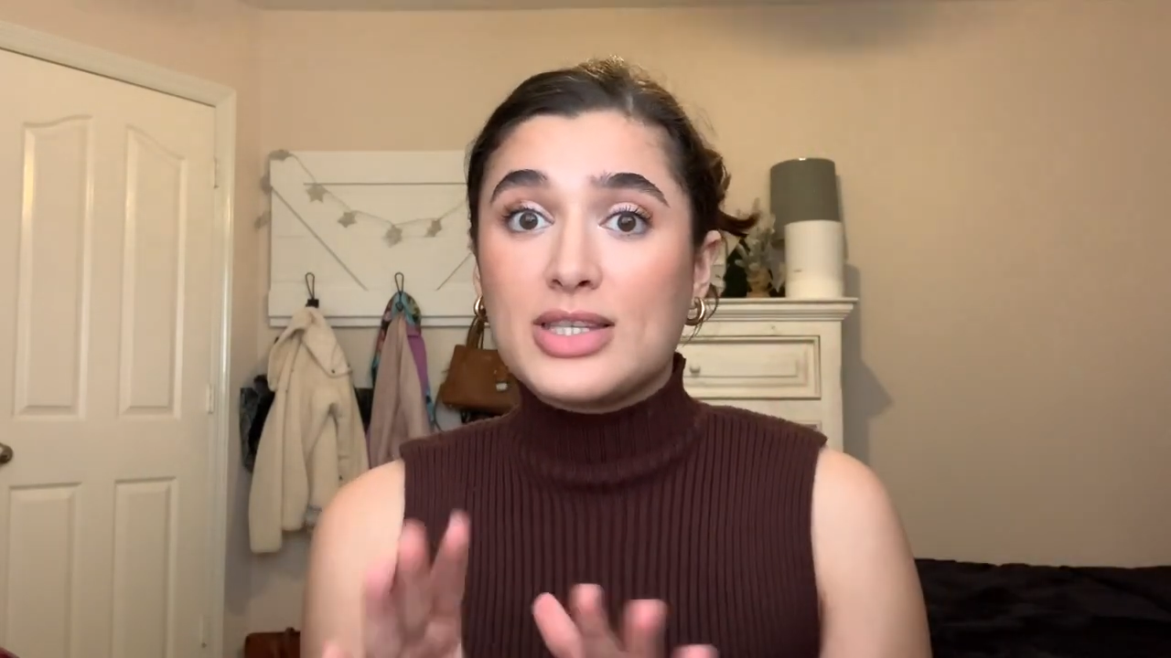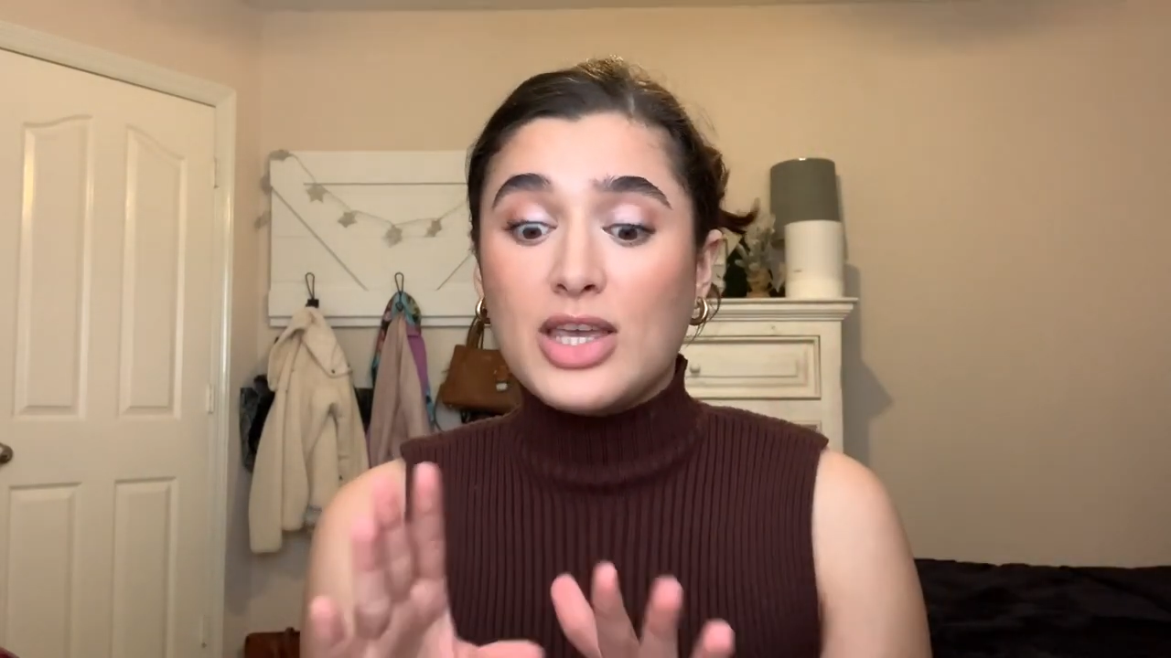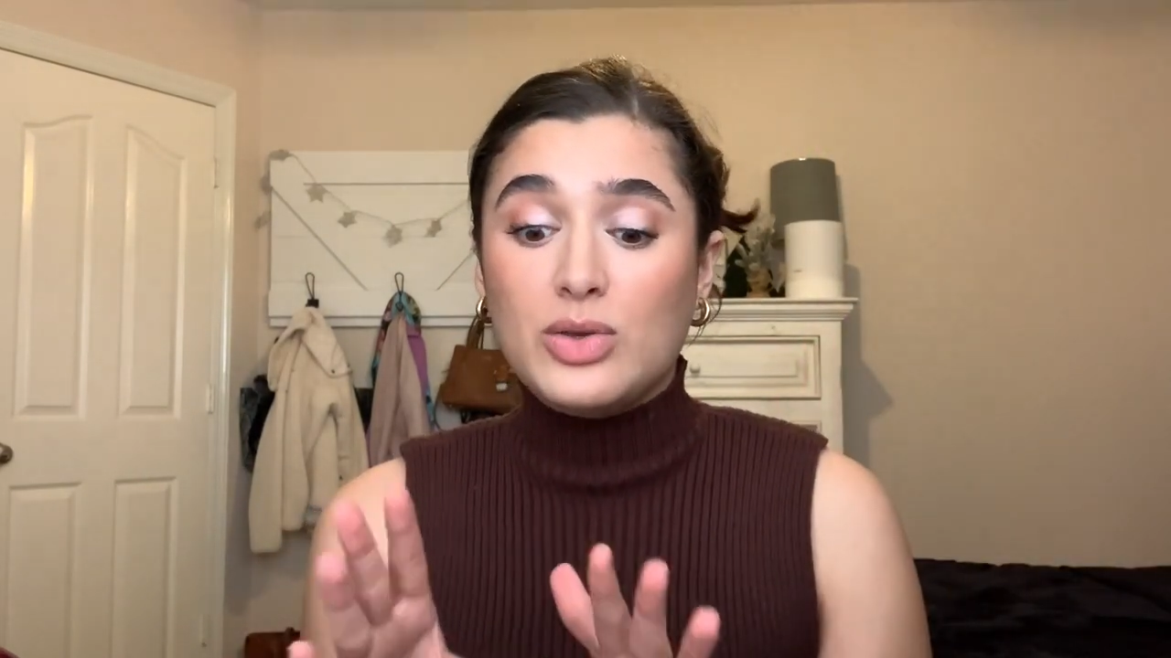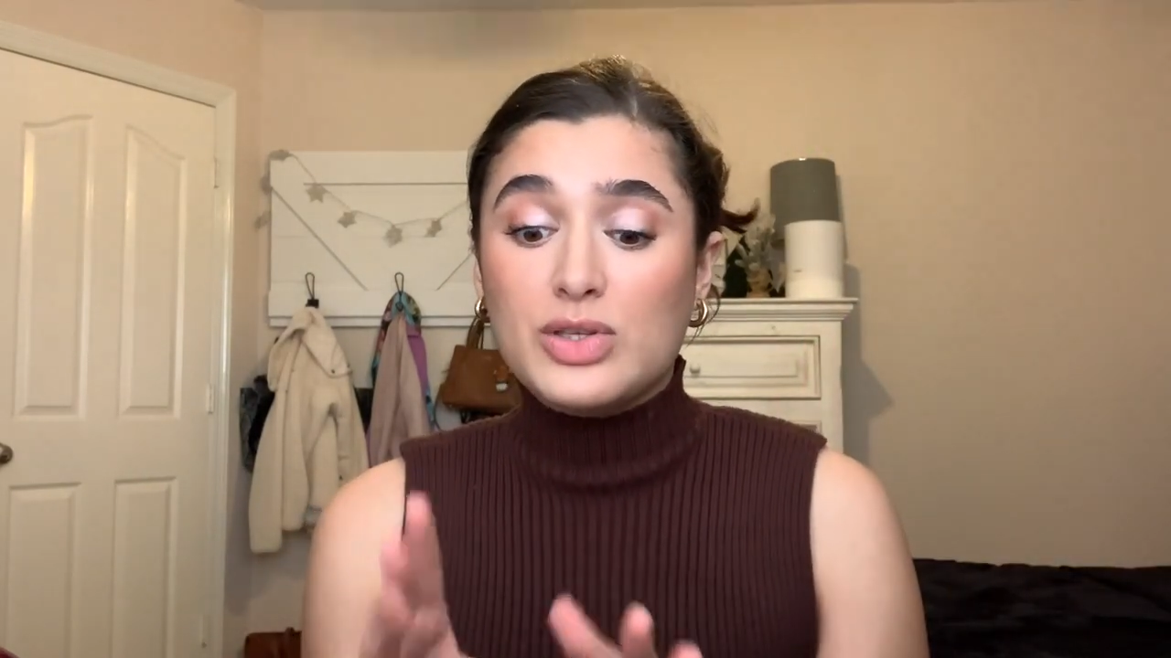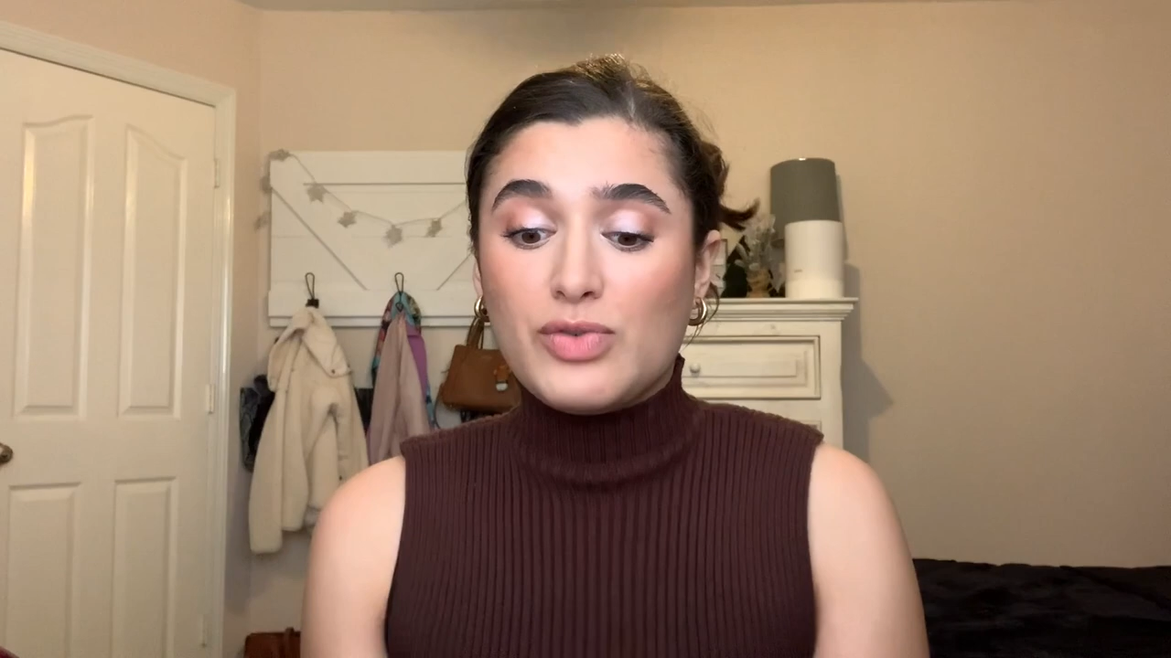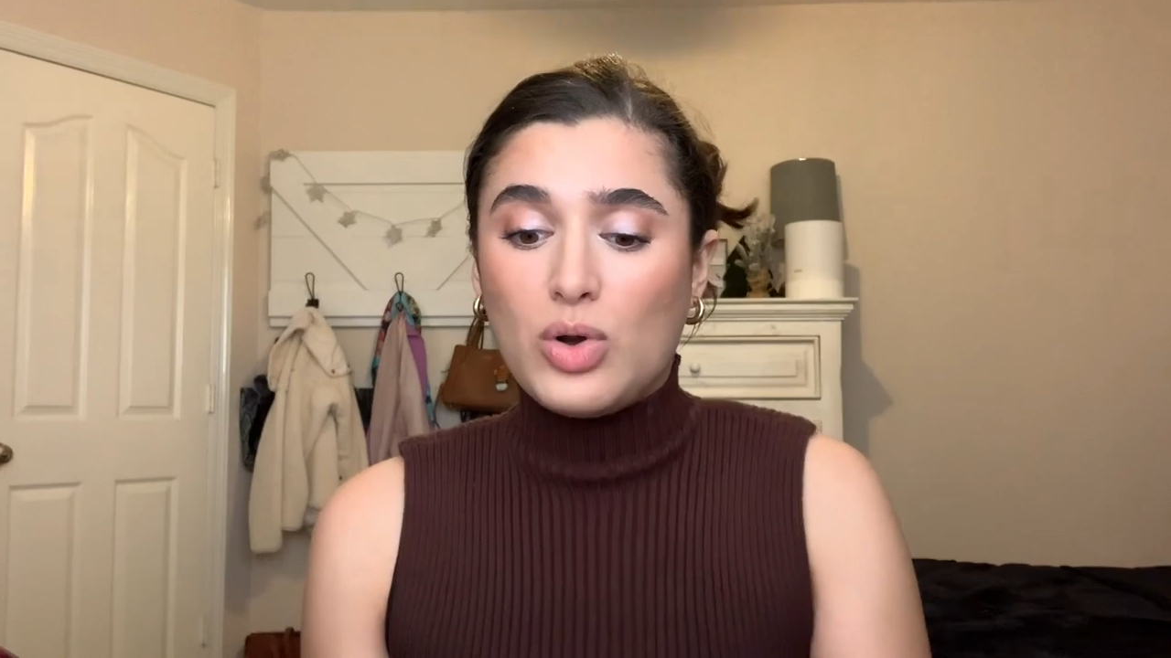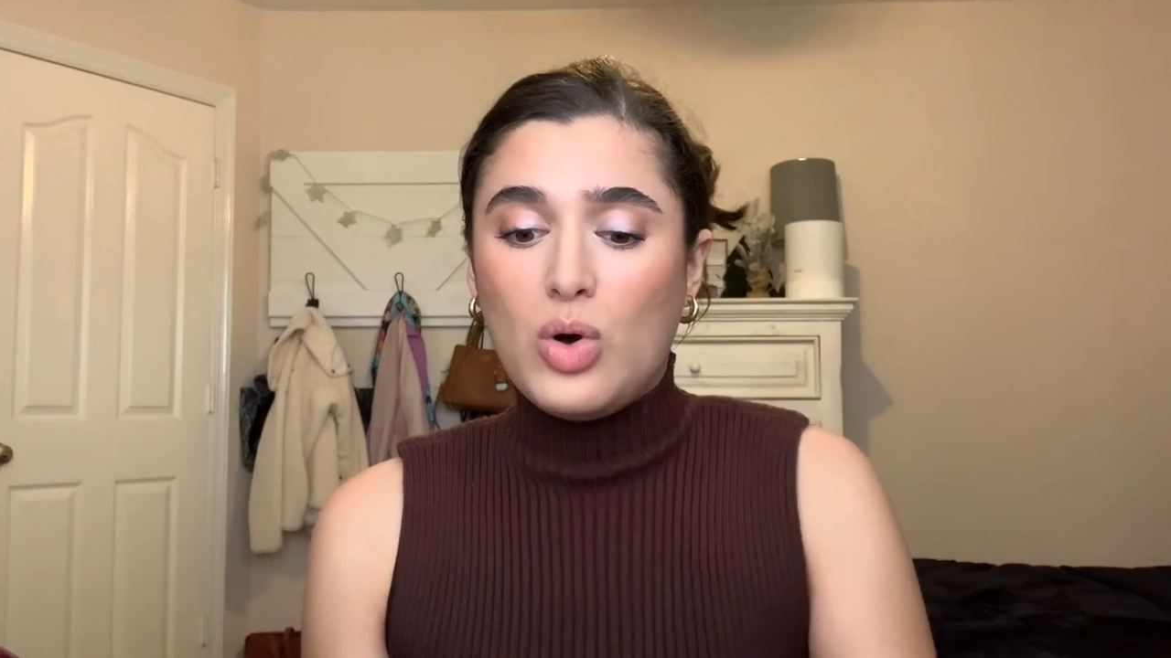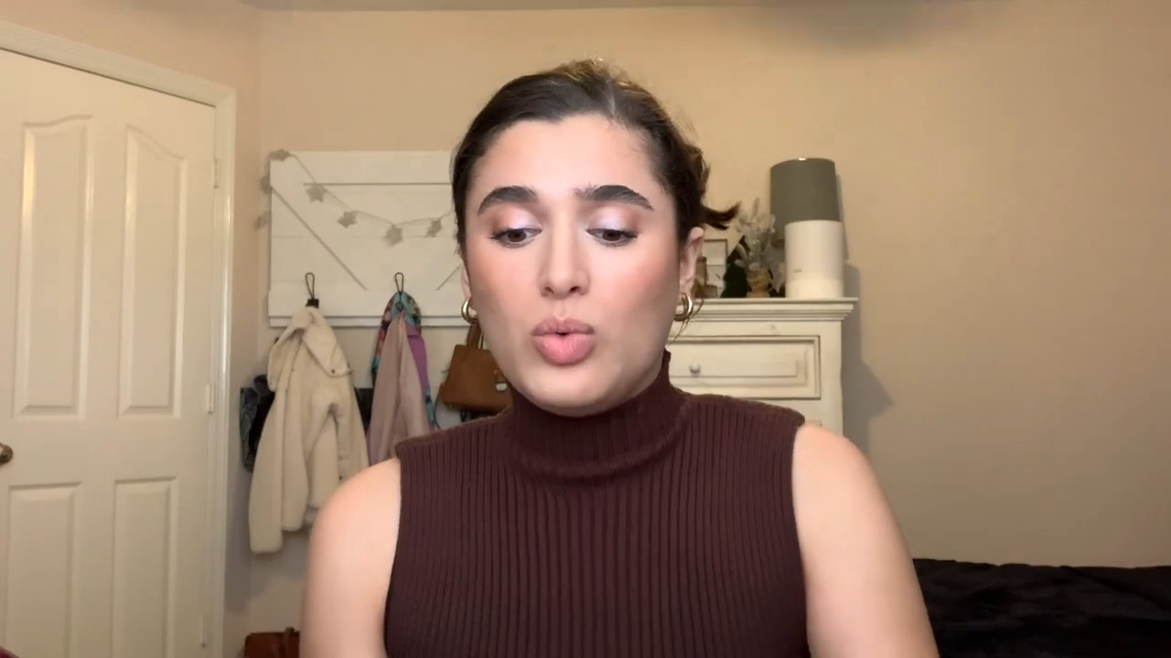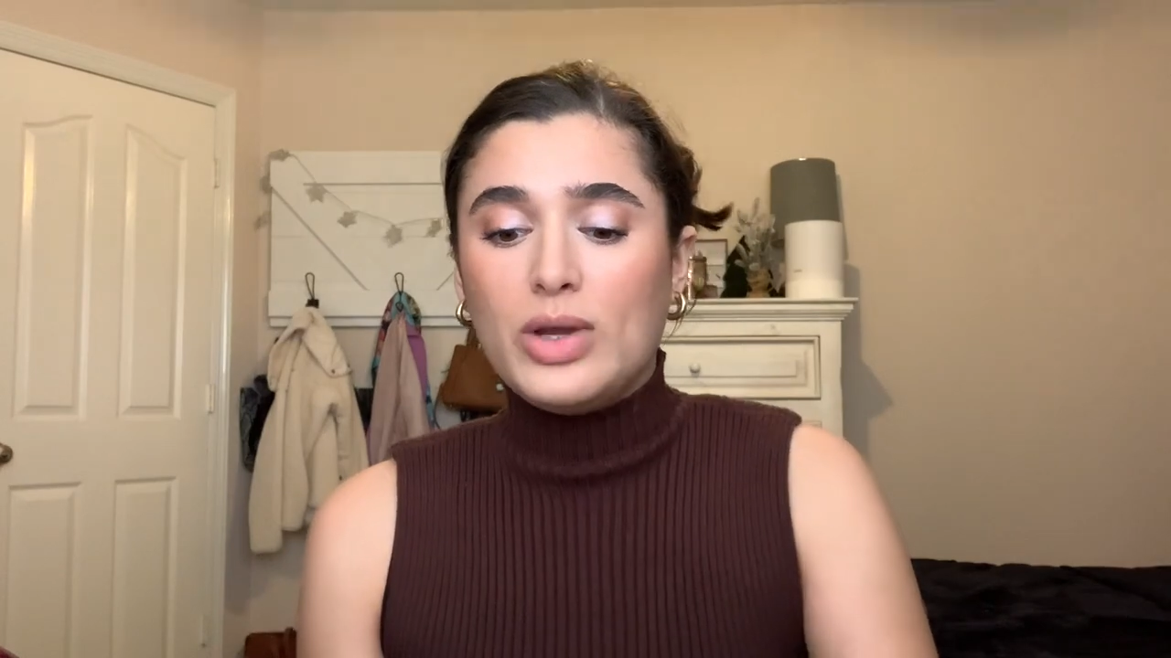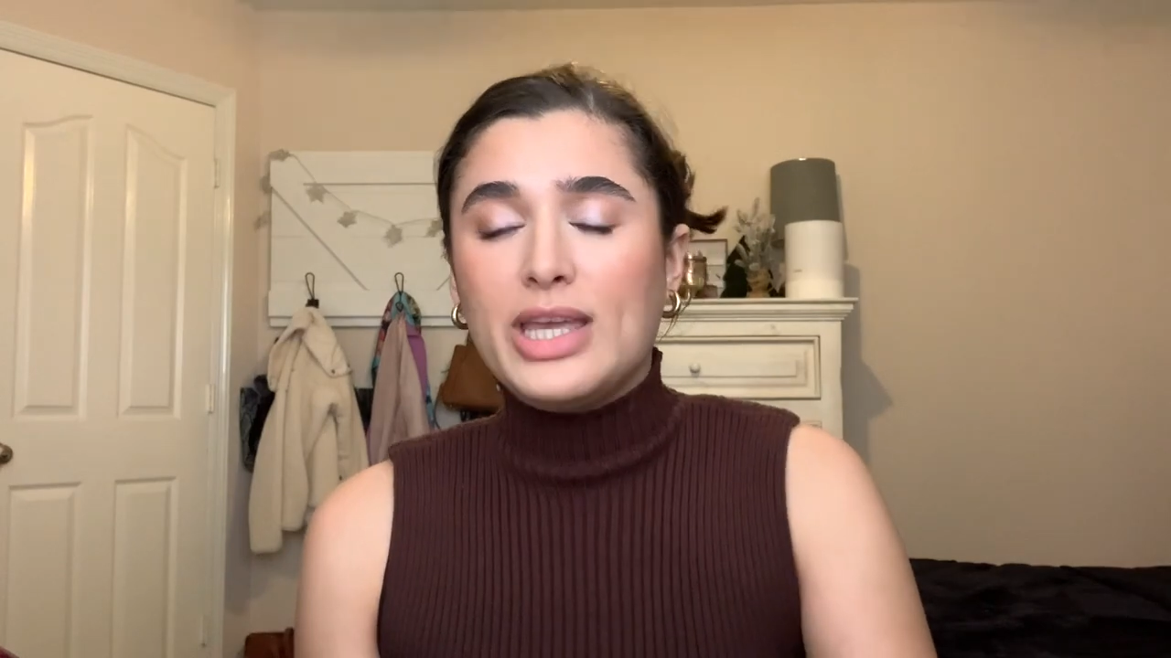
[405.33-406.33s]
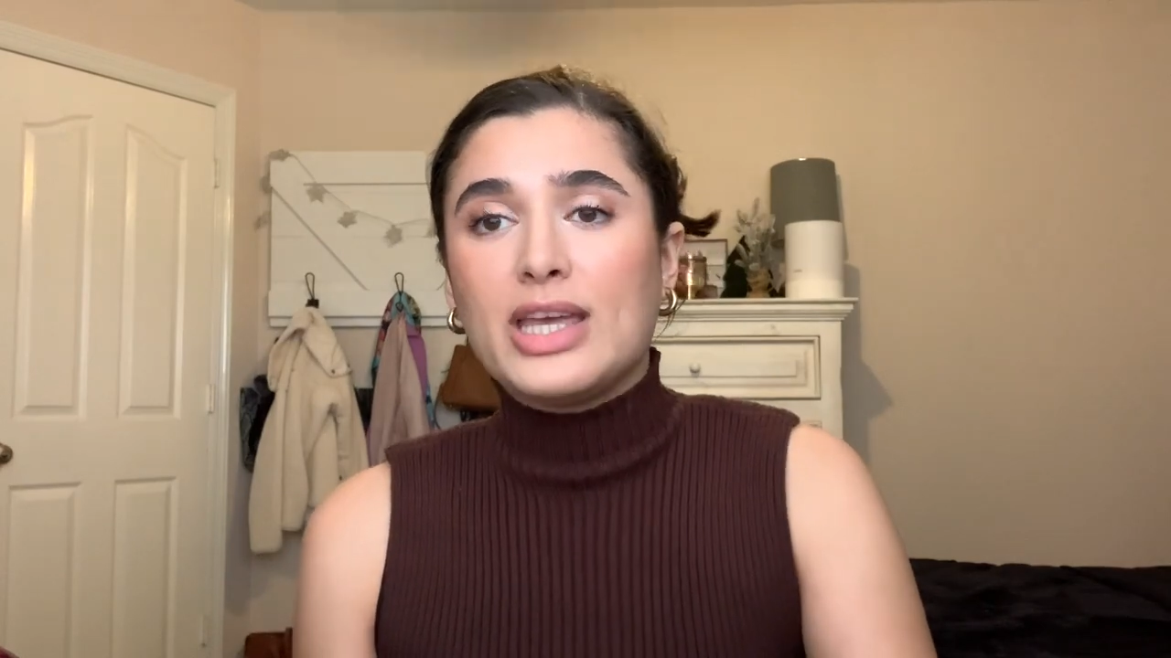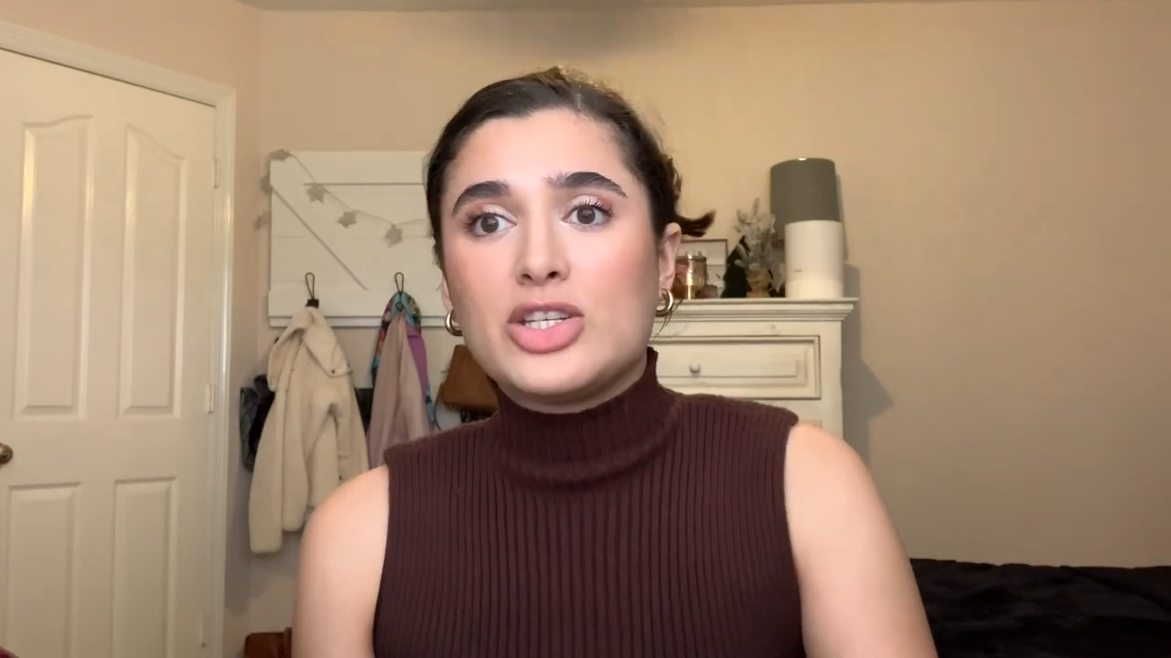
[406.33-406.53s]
used for a whole week